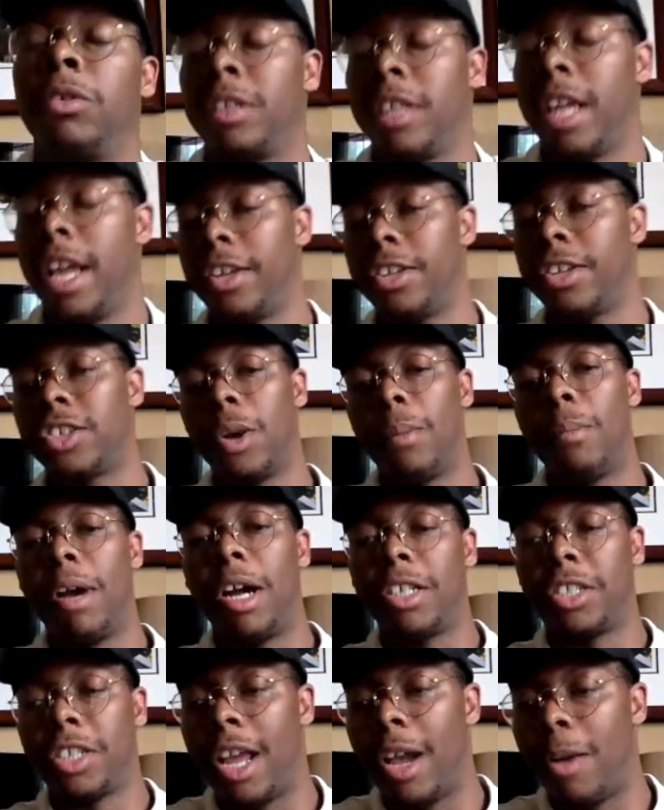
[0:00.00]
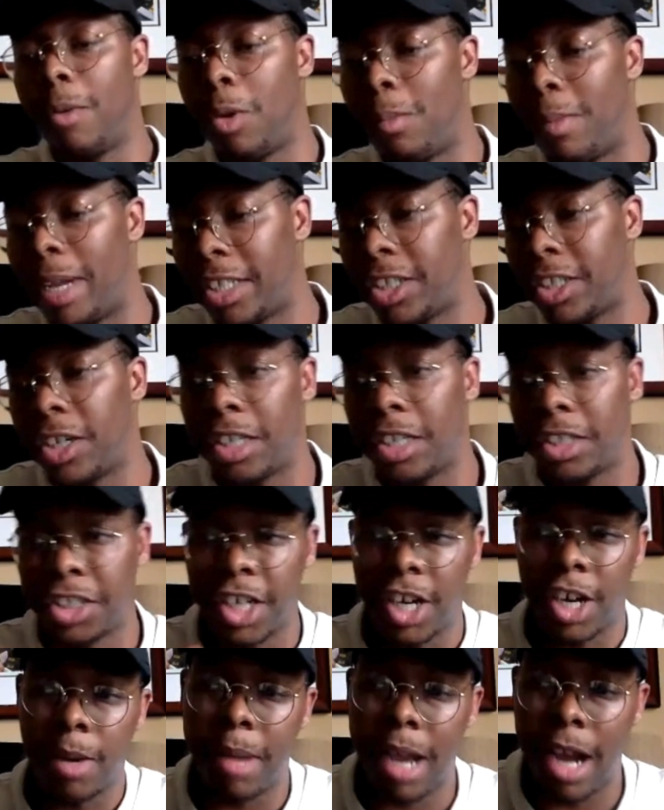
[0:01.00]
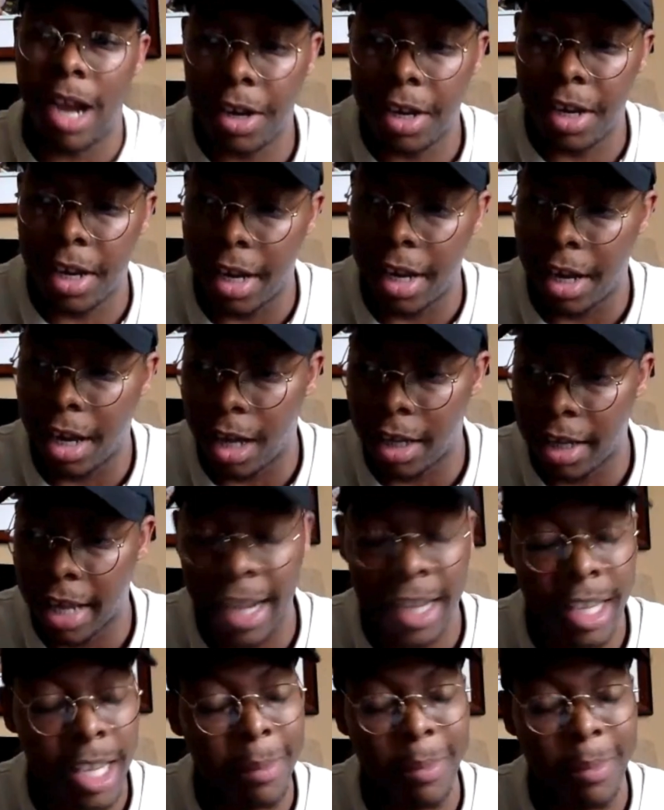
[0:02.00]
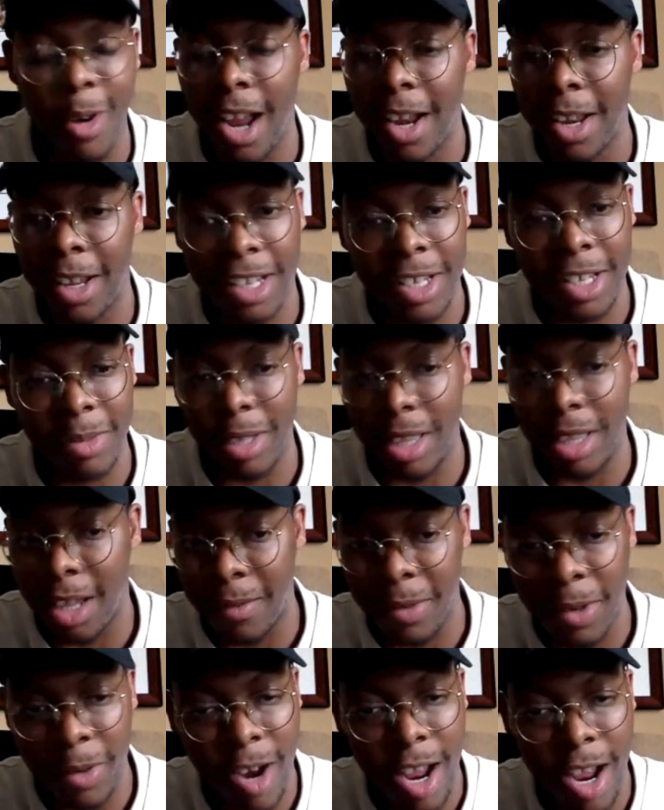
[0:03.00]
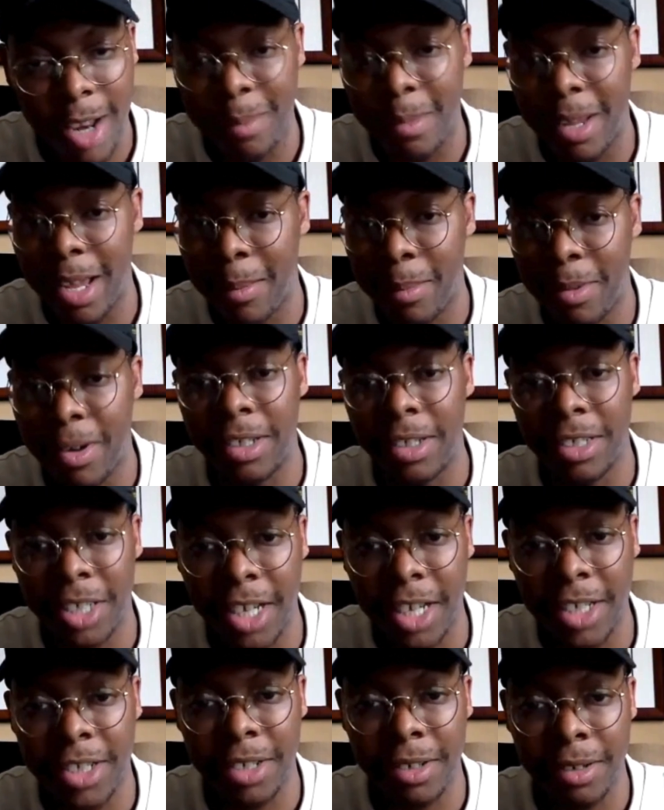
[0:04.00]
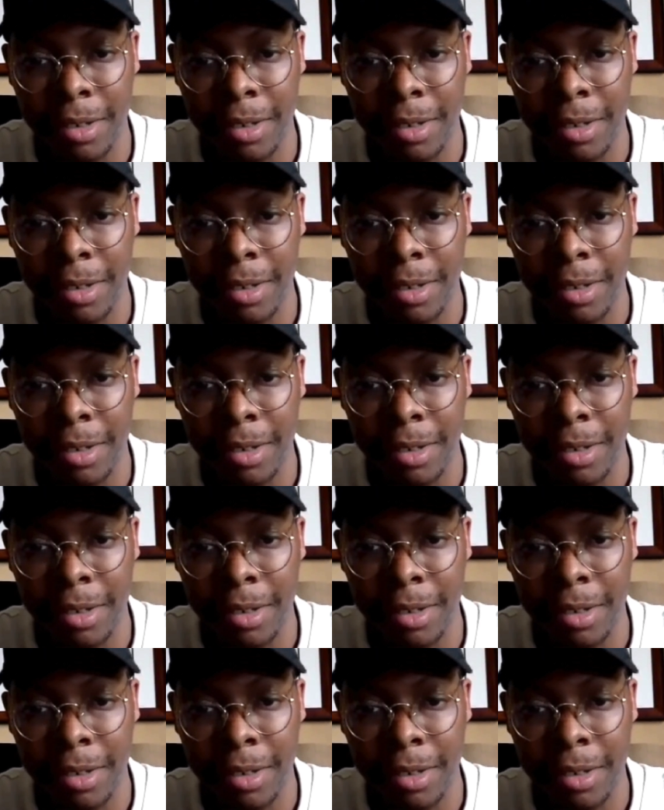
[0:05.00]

thank you so much. Yeah, we'll make sure to share about it, and yeah, keep writing because we love your writing, man. I appreciate you.